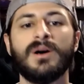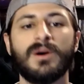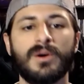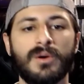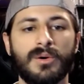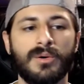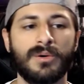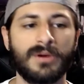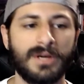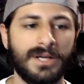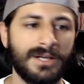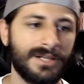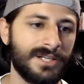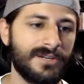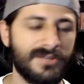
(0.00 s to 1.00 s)

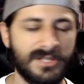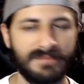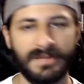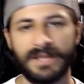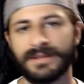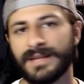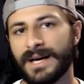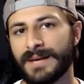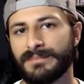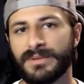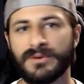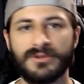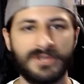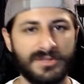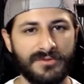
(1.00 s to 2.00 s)
or you know, something like that. But
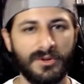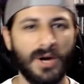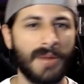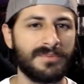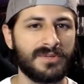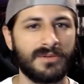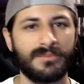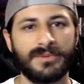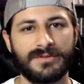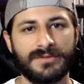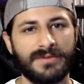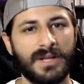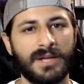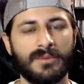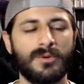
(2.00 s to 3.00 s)
it was just for the episode, we just
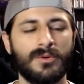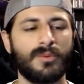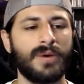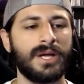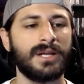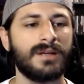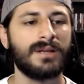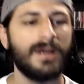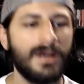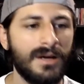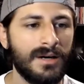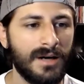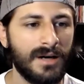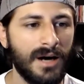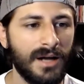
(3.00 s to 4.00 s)
felt like we were waiting.
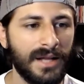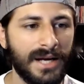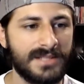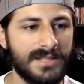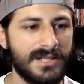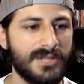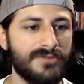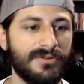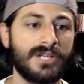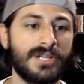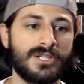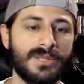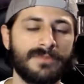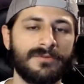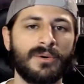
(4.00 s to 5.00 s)
Like I said, it was
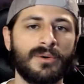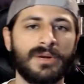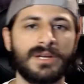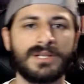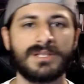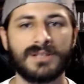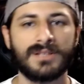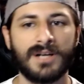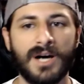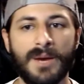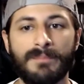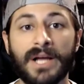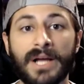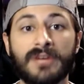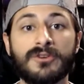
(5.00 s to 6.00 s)
relationship focused.
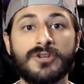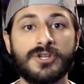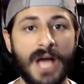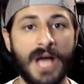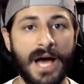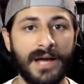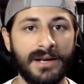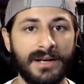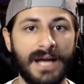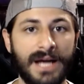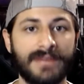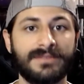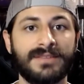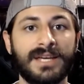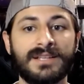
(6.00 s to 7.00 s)
Michael Shannon, I
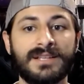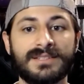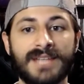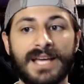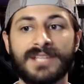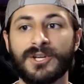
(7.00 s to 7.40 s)
think, takes the